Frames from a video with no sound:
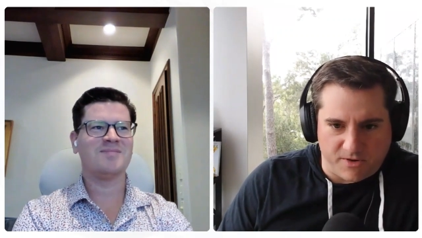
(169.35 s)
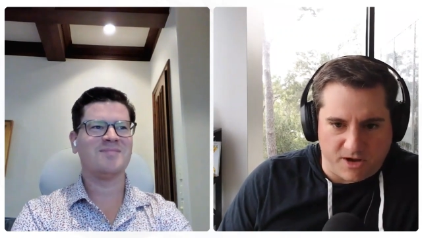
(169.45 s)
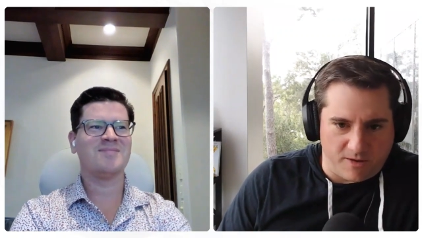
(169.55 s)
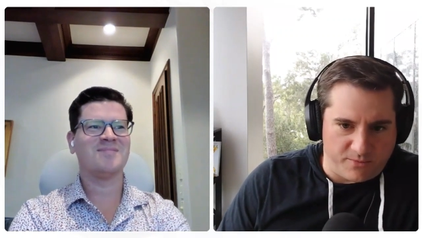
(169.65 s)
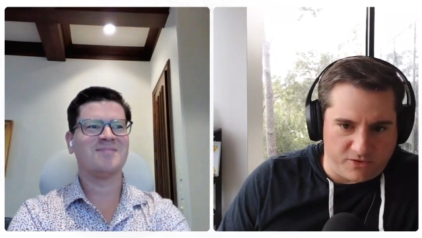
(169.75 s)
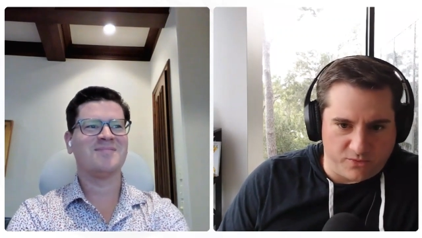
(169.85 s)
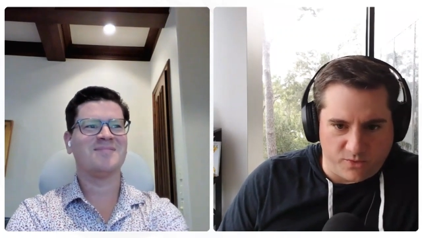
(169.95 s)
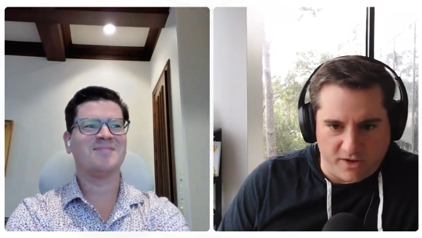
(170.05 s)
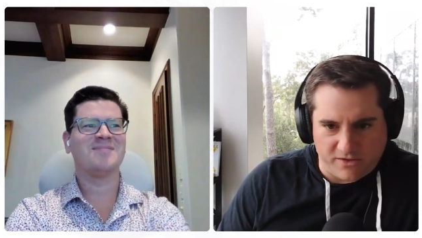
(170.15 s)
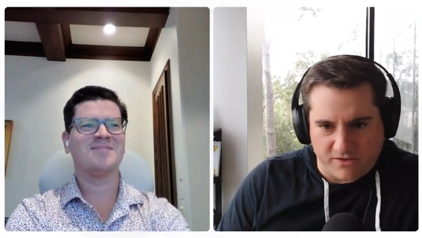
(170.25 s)
Speaker 1: coupled
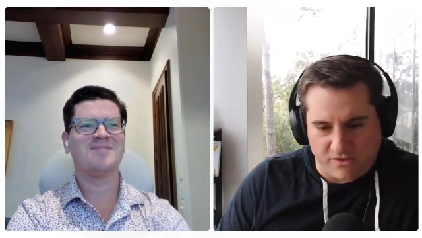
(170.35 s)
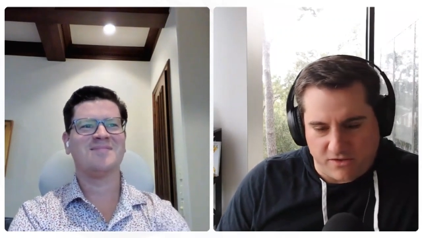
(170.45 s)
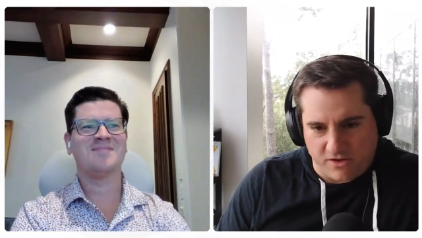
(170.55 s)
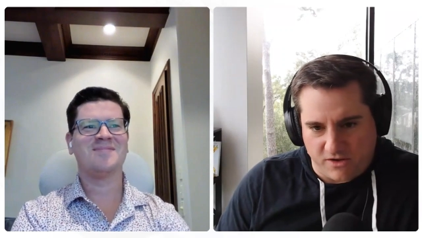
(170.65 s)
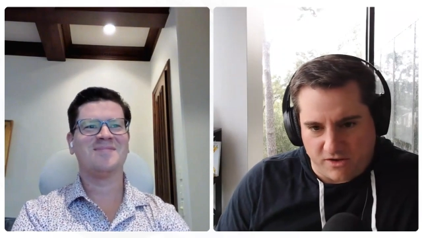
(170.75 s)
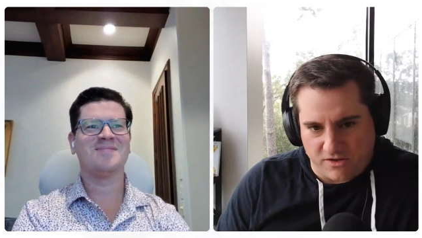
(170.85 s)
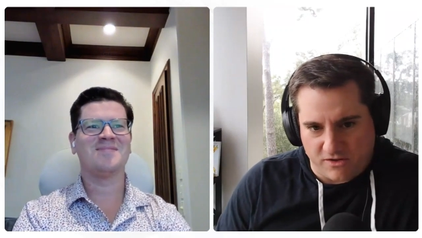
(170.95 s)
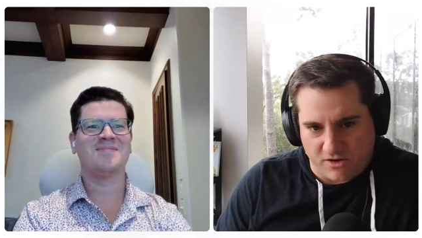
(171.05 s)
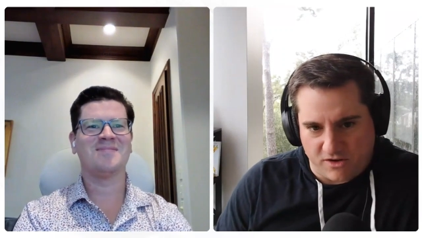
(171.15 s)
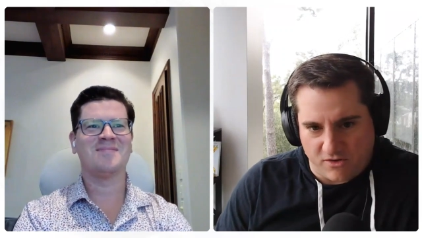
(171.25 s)
with the
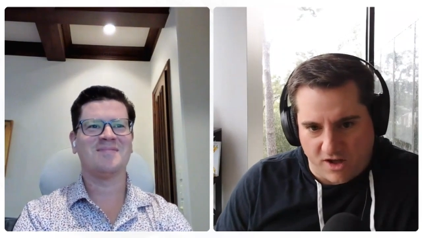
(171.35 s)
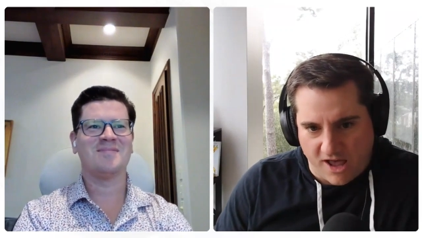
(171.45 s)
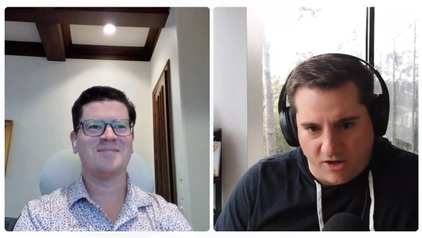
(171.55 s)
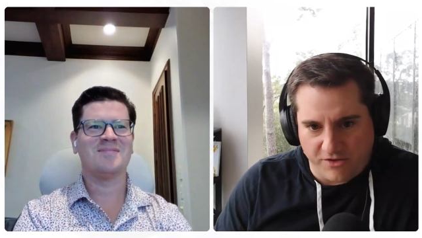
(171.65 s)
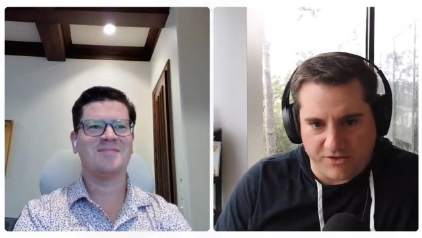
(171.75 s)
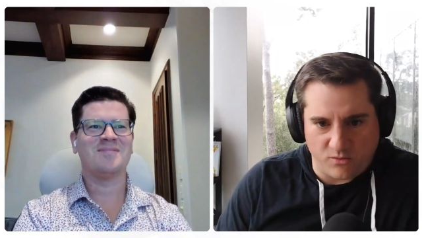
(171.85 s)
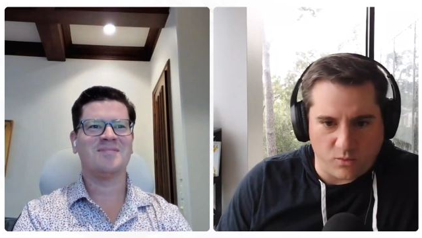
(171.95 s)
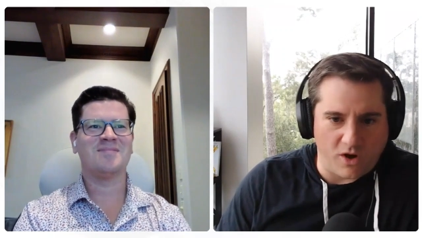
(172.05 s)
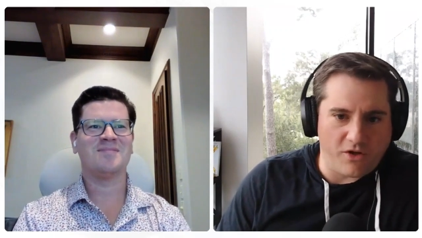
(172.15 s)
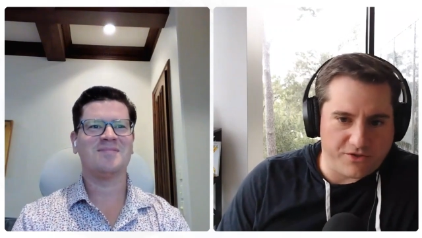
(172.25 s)
the health and
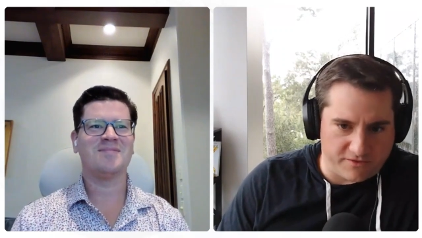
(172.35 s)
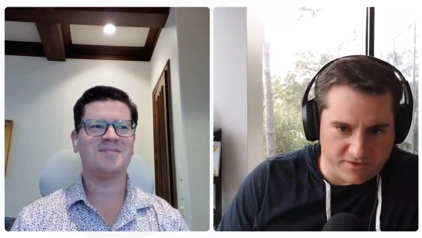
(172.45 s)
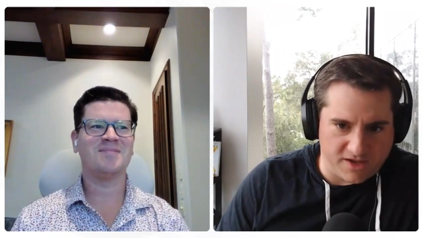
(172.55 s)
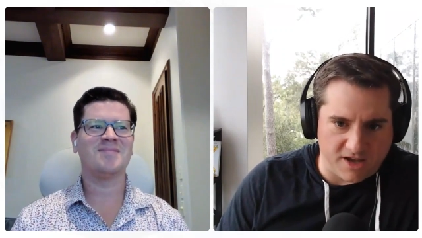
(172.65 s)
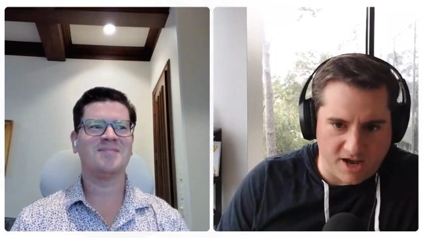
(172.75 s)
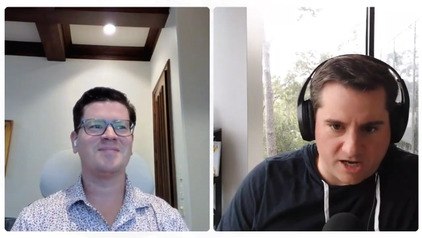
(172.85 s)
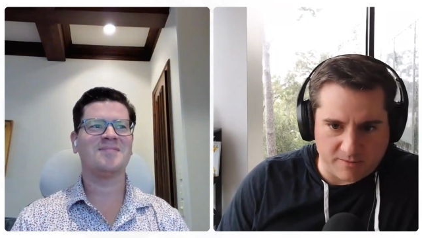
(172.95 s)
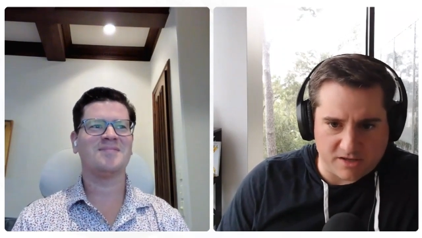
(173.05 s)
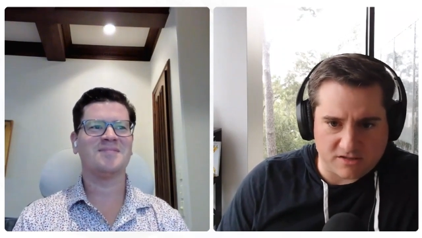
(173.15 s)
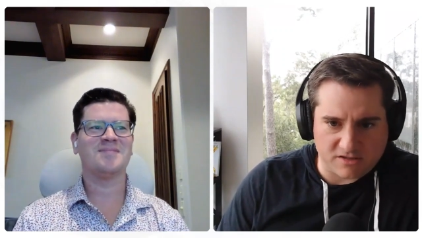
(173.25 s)
wealth of the
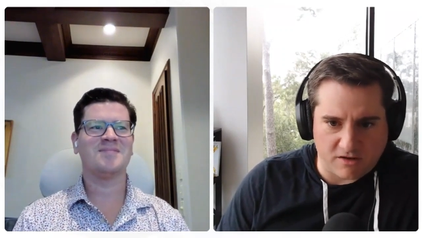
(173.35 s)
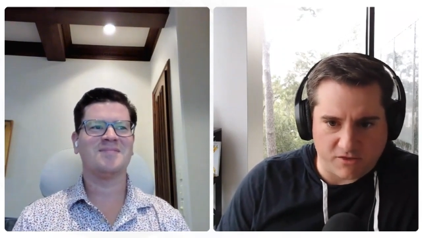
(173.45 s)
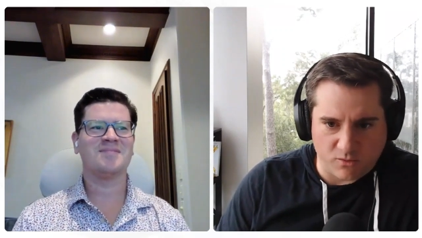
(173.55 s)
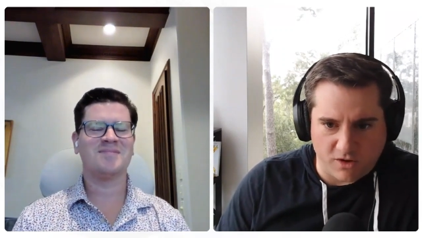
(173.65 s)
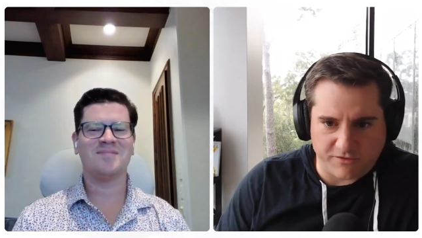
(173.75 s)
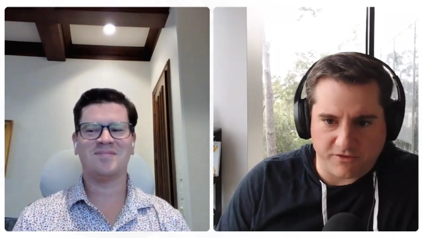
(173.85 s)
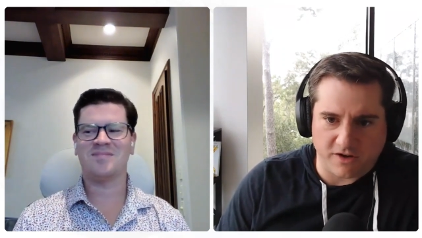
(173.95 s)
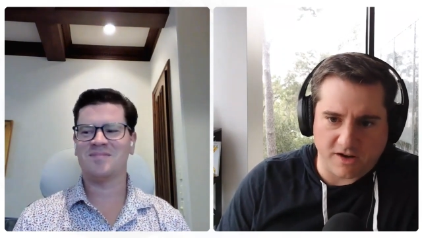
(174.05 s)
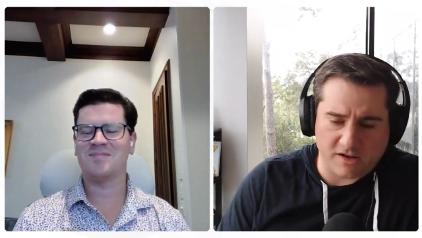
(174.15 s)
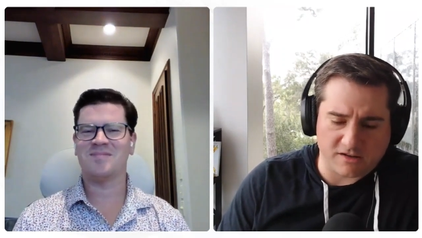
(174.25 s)
economy, the sovereign wealth
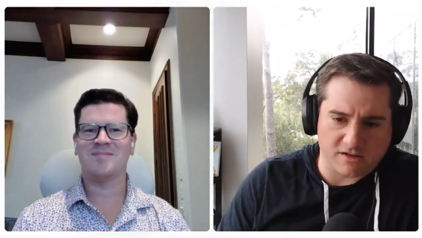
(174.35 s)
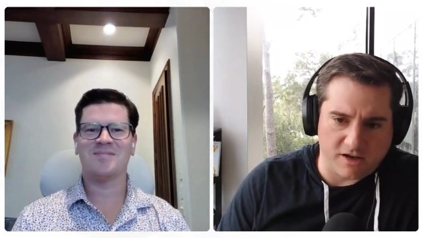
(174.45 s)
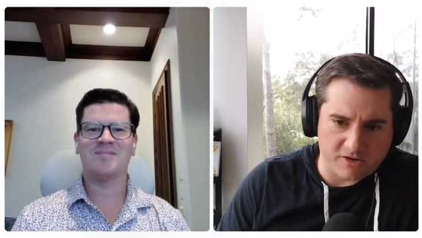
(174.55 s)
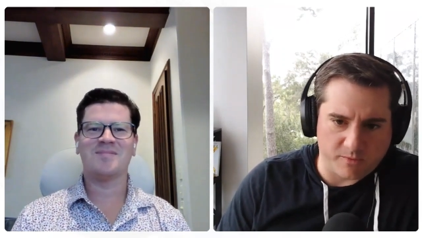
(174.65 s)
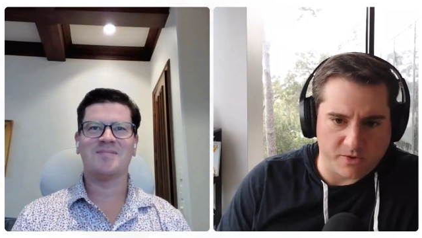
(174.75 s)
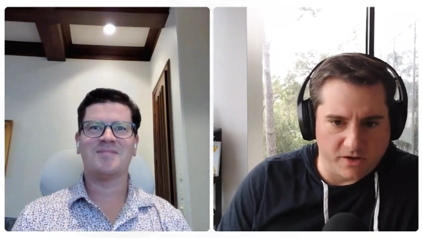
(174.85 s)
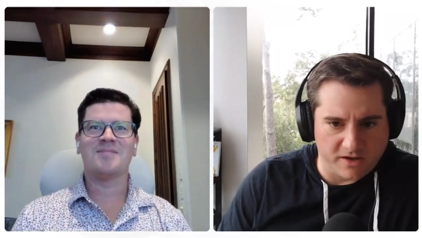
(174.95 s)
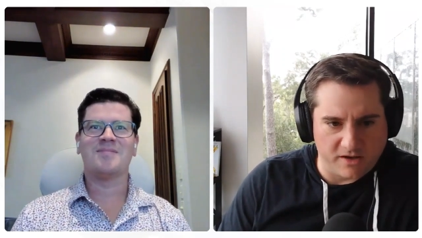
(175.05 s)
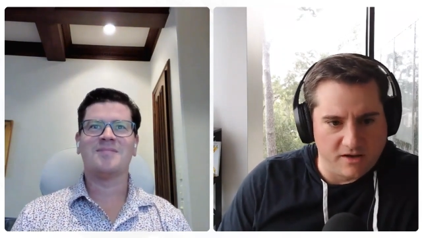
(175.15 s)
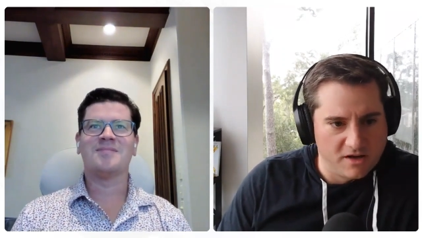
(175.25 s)
fund heading to 100
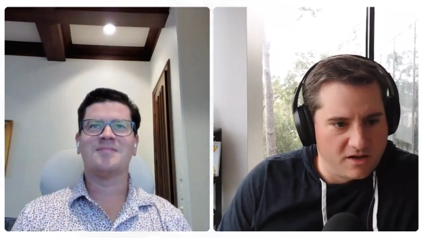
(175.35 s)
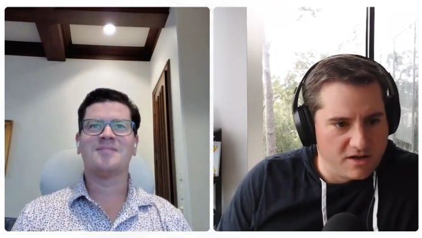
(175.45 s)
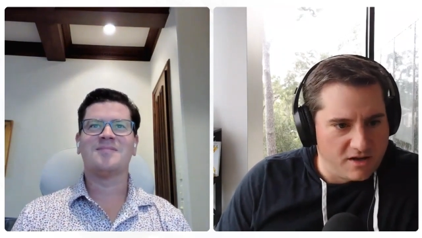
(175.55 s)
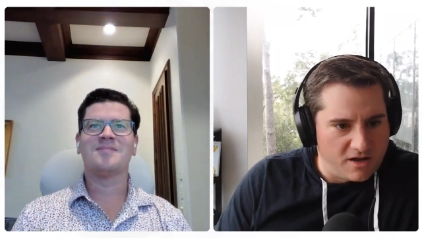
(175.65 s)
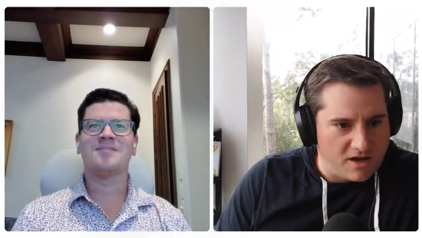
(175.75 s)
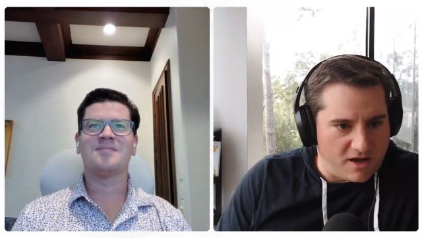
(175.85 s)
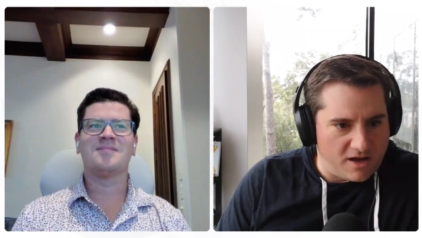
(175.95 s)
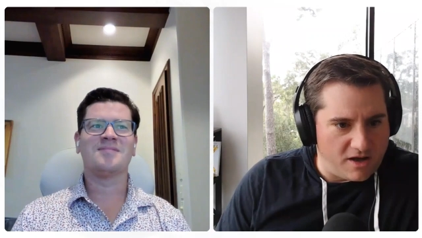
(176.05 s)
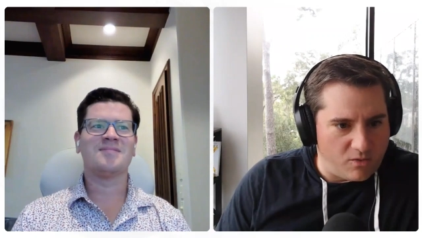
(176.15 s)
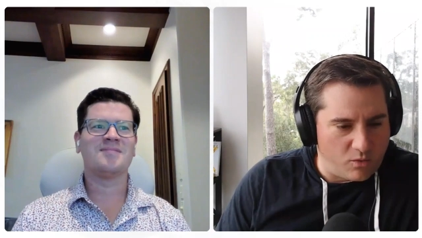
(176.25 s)
billion.
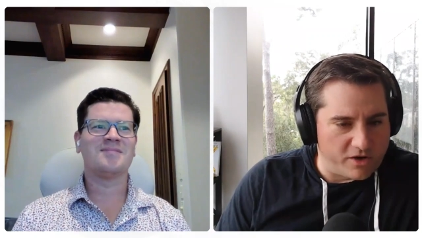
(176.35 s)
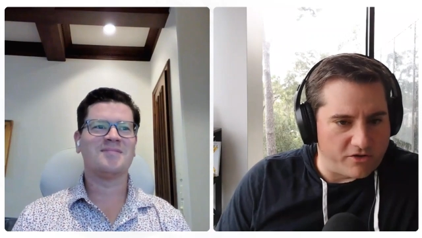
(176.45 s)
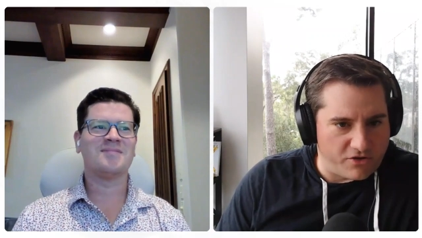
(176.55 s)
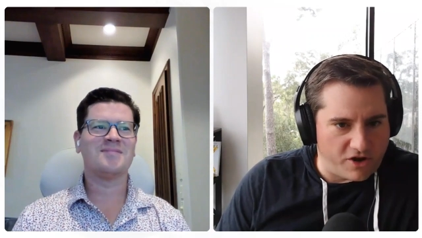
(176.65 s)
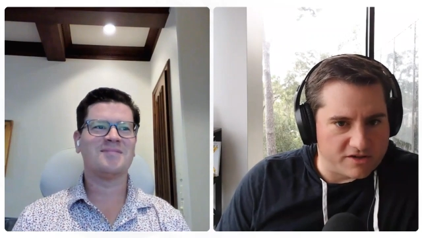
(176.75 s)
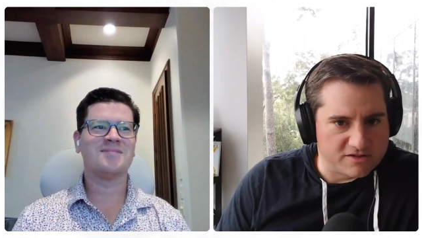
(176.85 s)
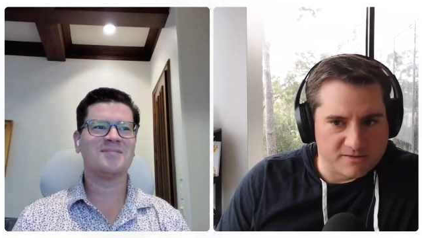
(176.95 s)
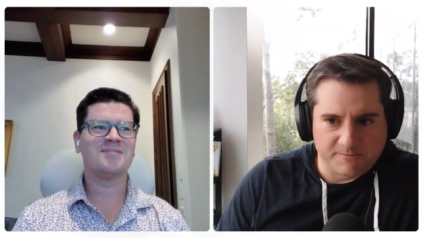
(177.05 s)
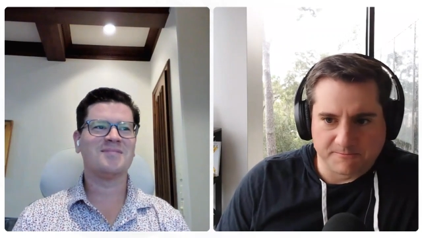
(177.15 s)
Uh, what are your thoughts?